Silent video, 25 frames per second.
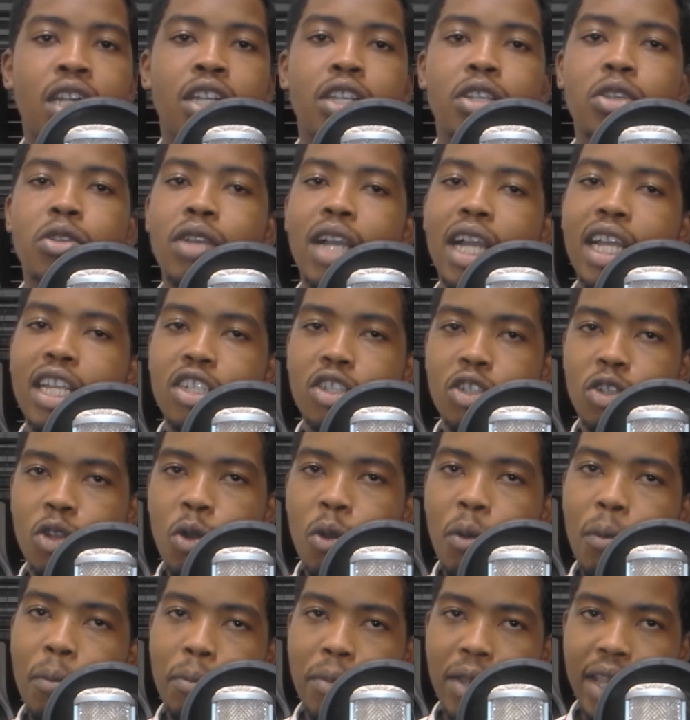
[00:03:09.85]
you guys
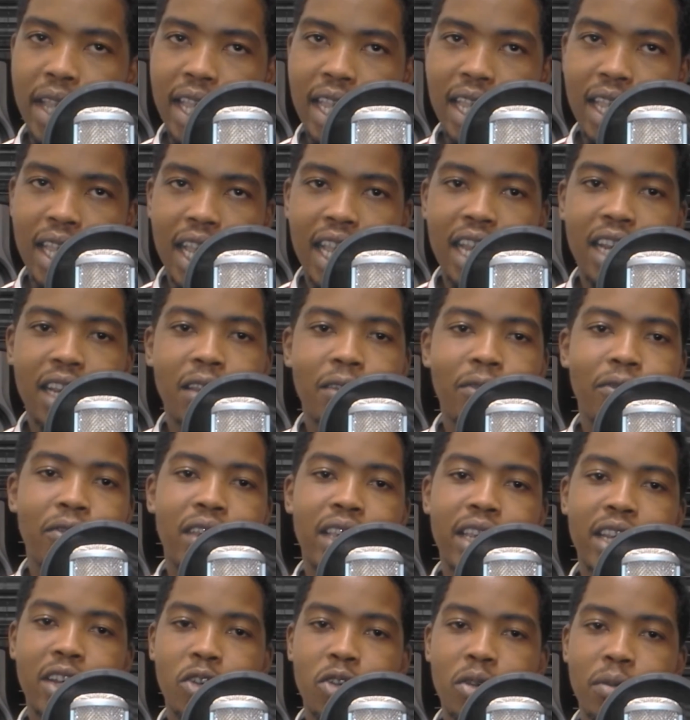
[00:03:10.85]
don't pay any
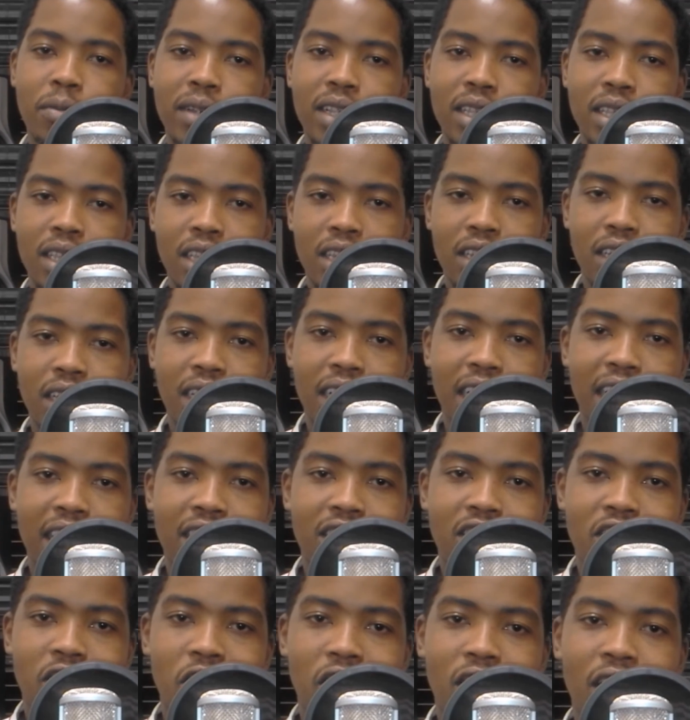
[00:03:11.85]
fee increment the
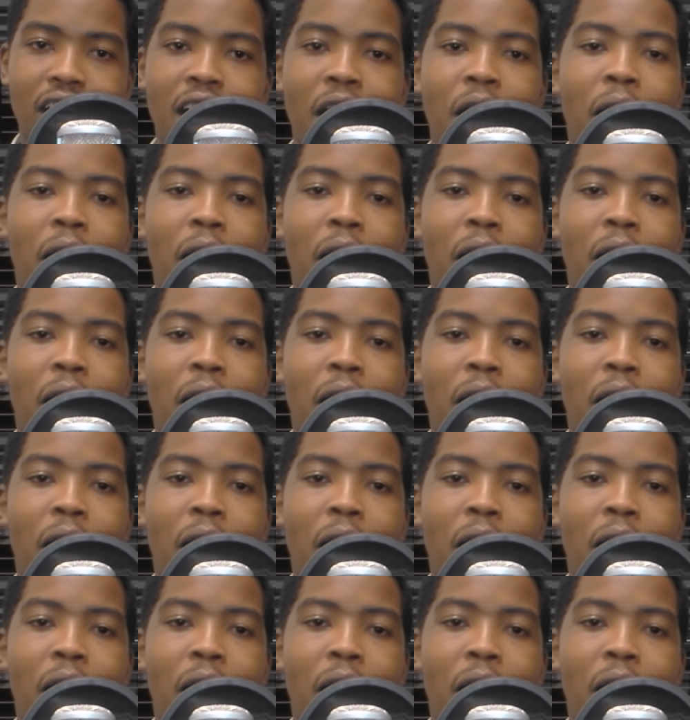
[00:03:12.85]
next year.